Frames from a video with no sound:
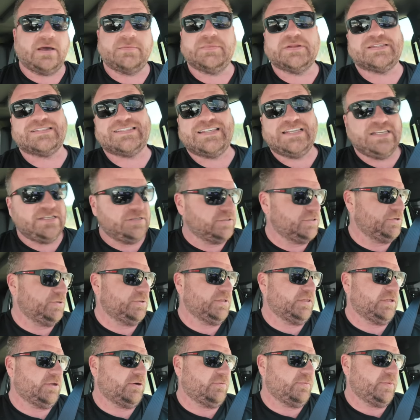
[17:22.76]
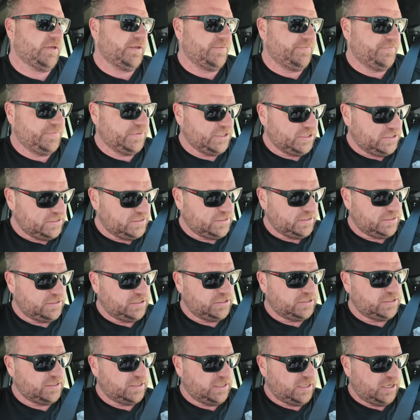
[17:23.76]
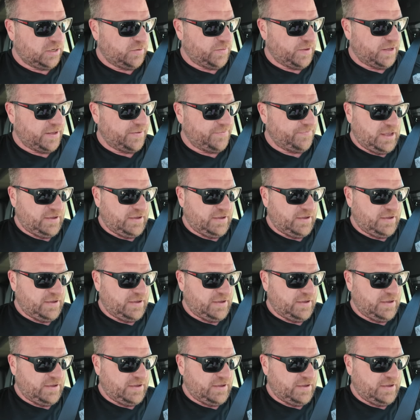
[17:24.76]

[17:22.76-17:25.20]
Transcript: I'm going to tease you a little bit. Just just a little bit.